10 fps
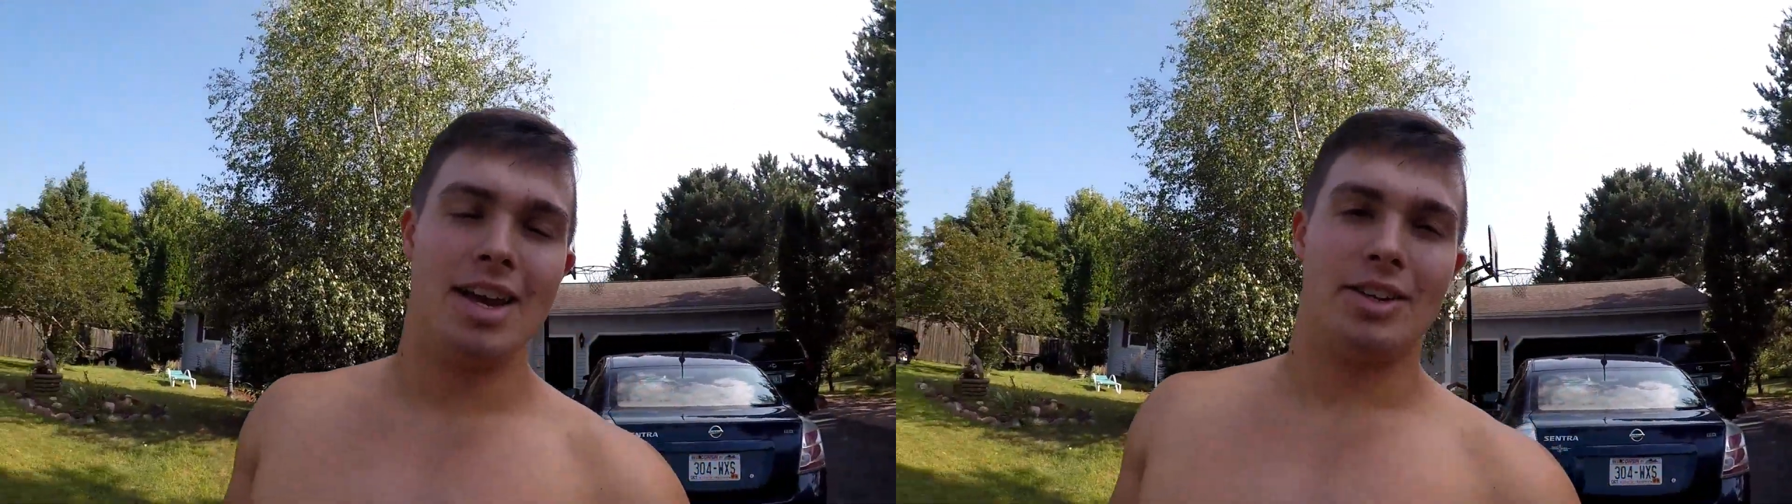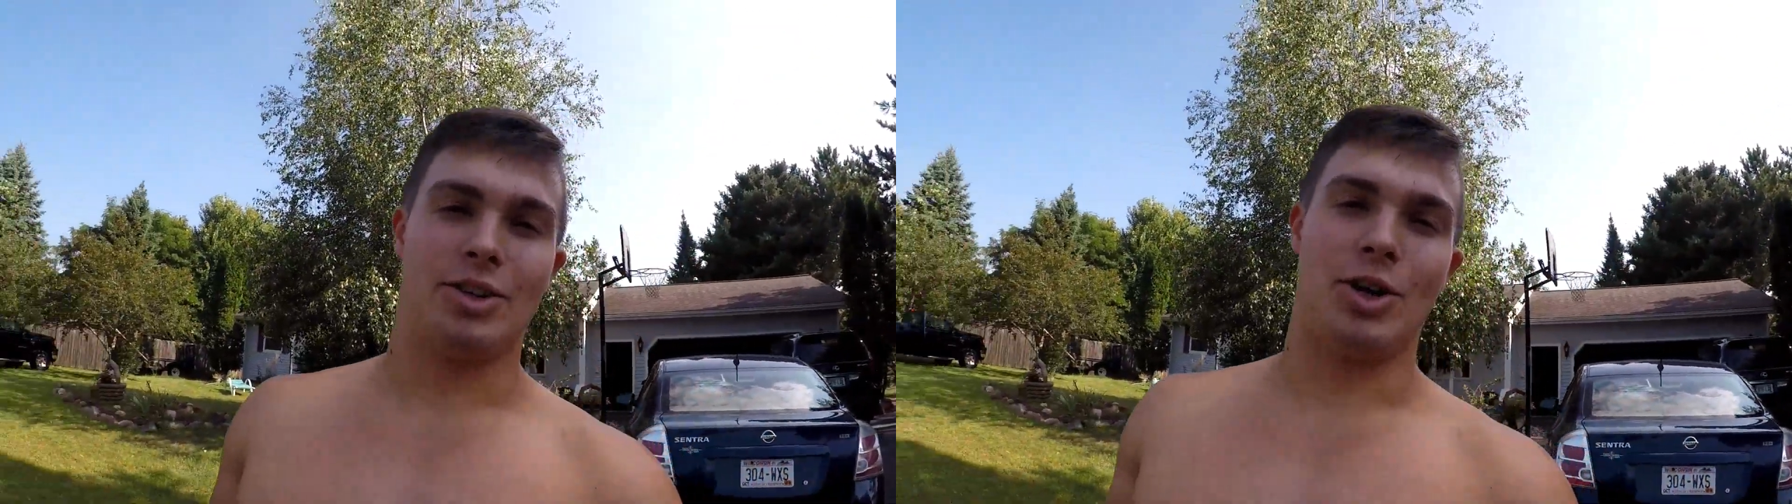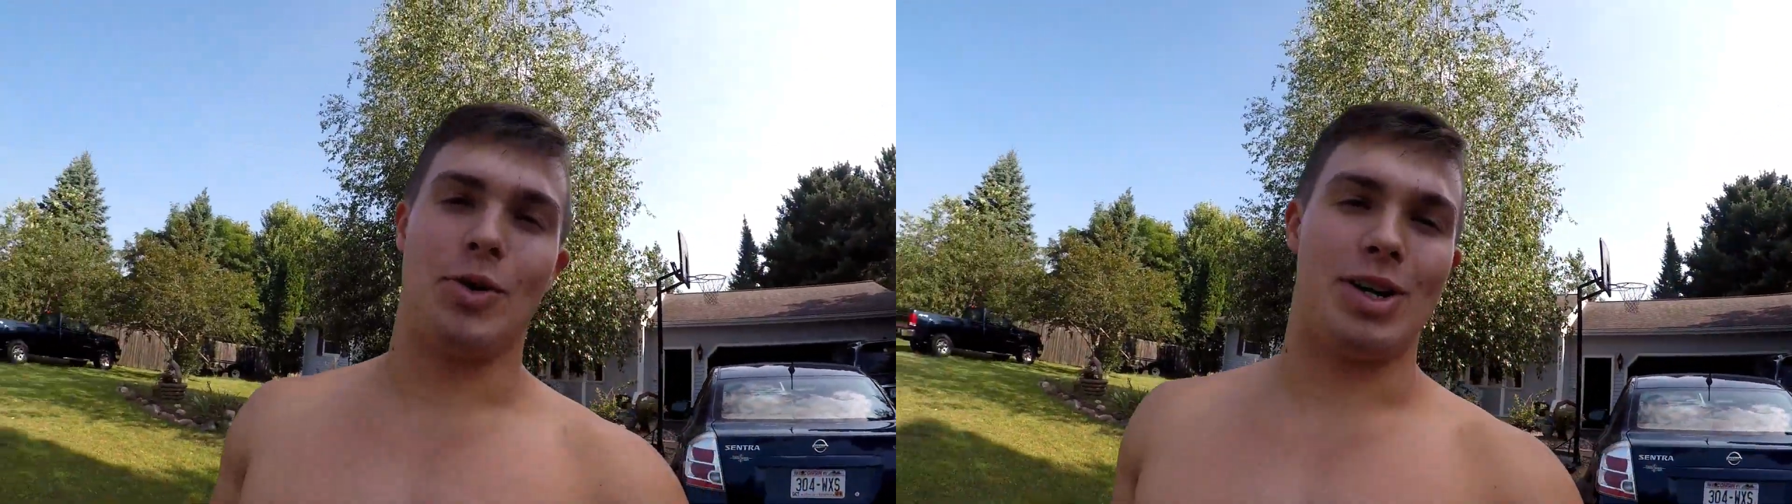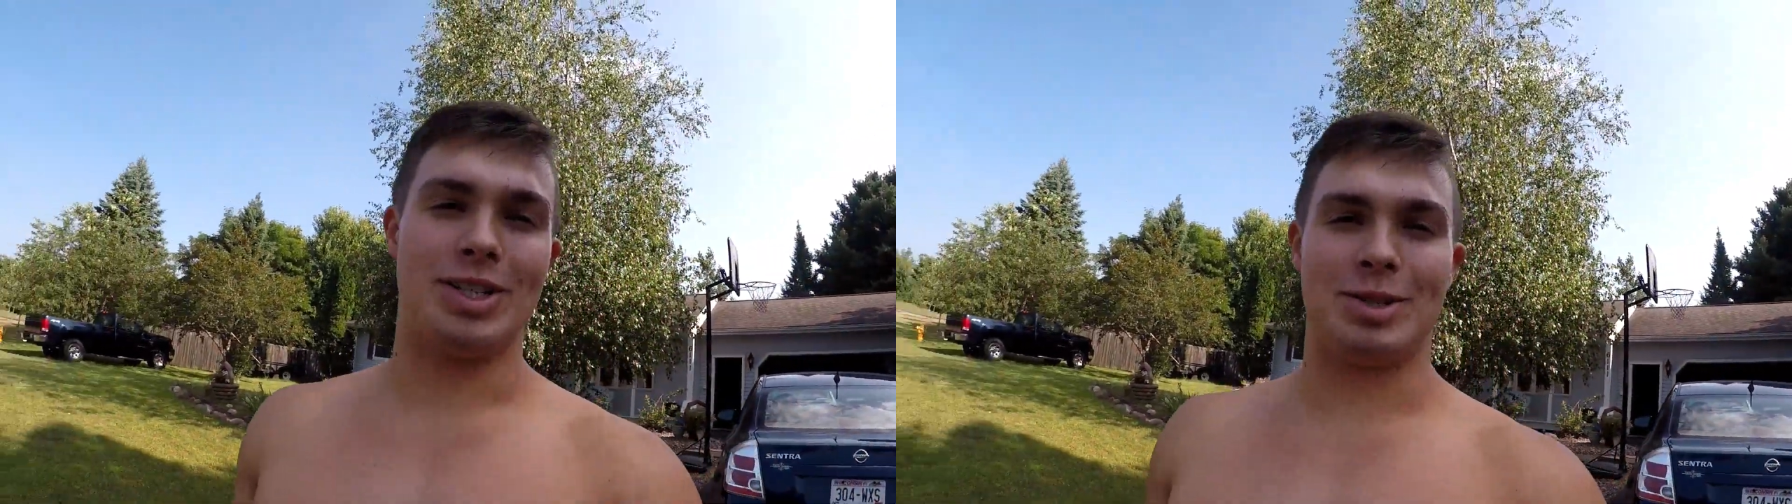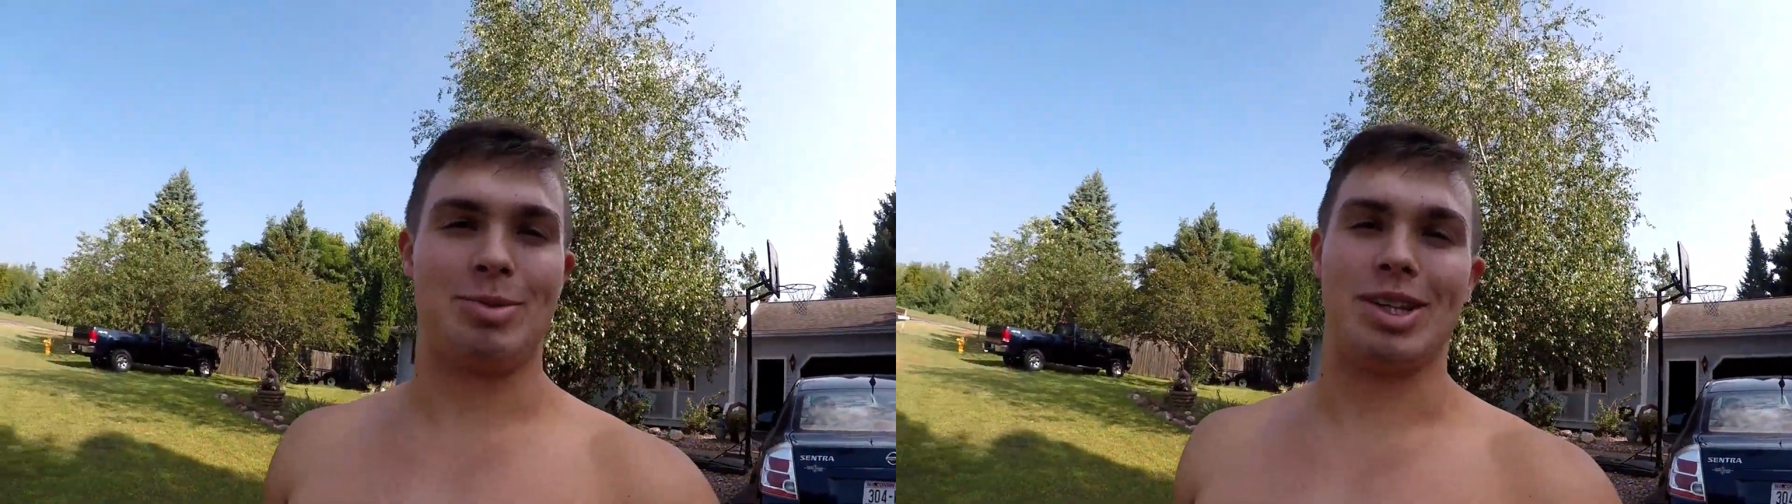so I don't want to
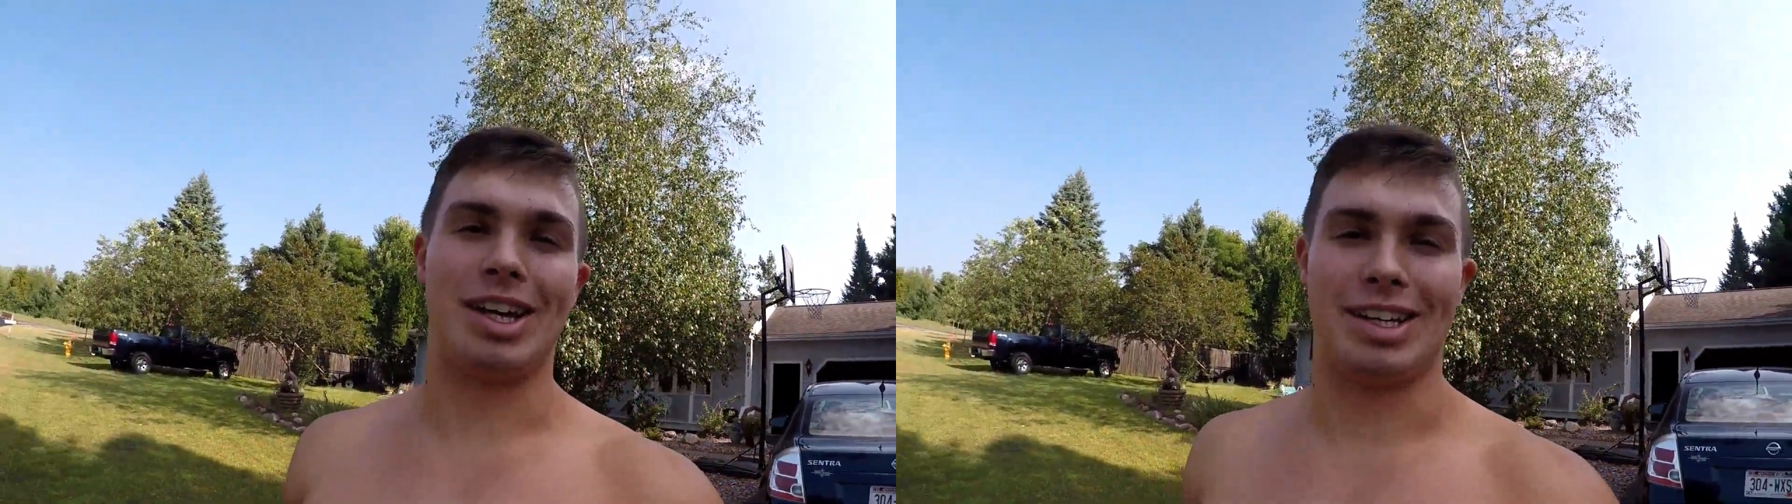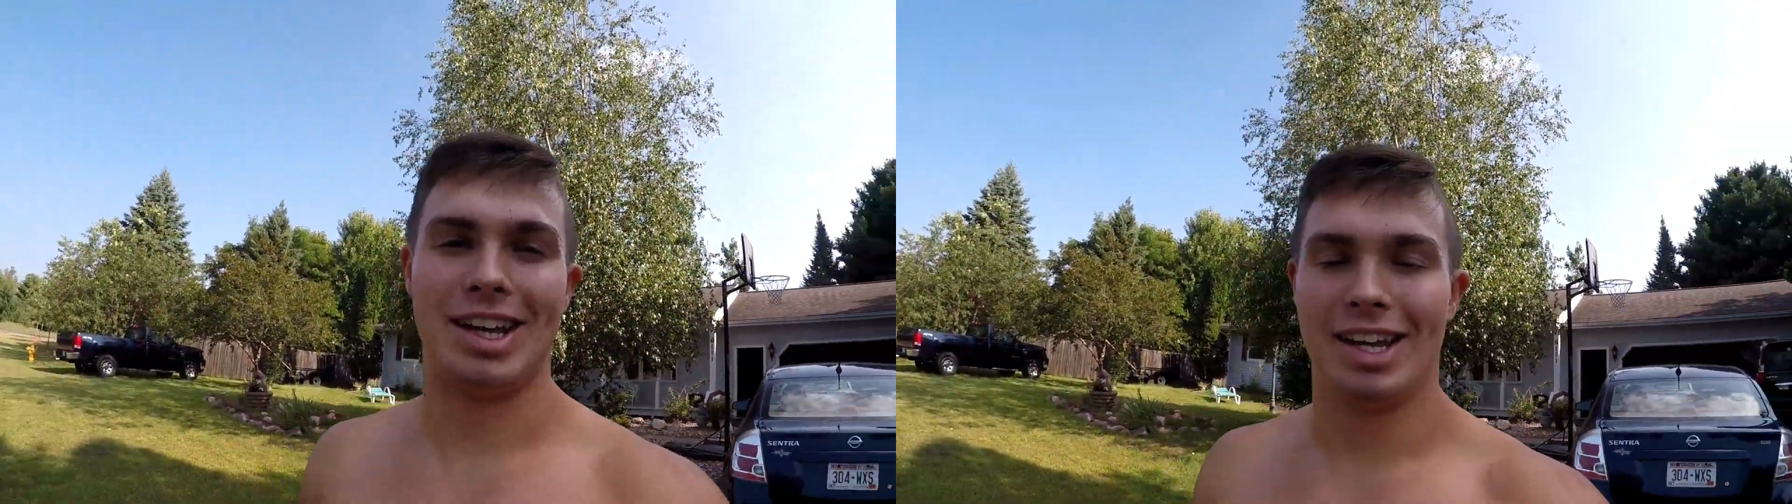just be like